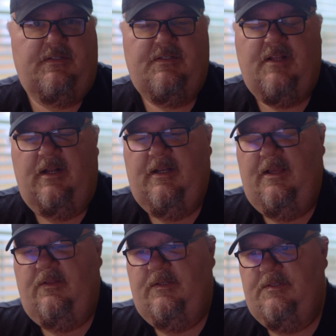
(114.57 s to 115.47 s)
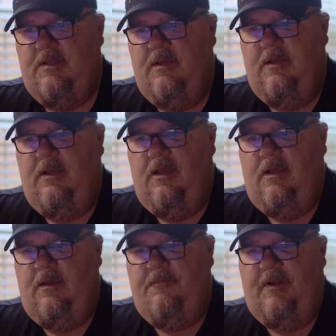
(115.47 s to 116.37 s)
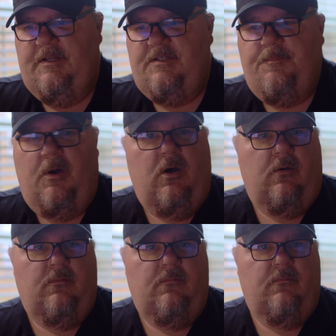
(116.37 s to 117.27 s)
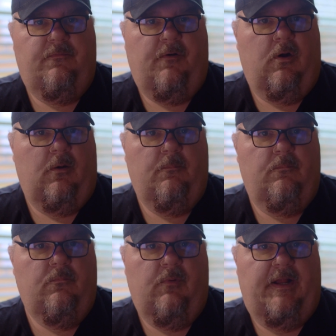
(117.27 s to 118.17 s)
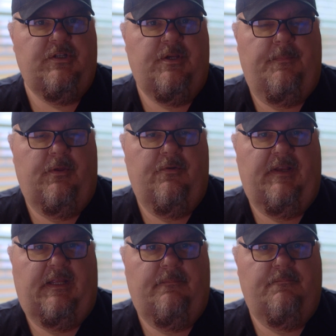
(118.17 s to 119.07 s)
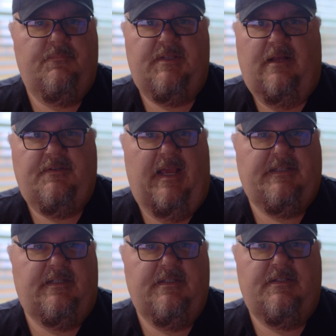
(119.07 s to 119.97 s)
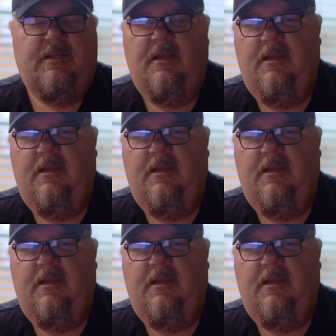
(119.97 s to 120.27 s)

And Stockdale is a very small farm ranch community, South Texas.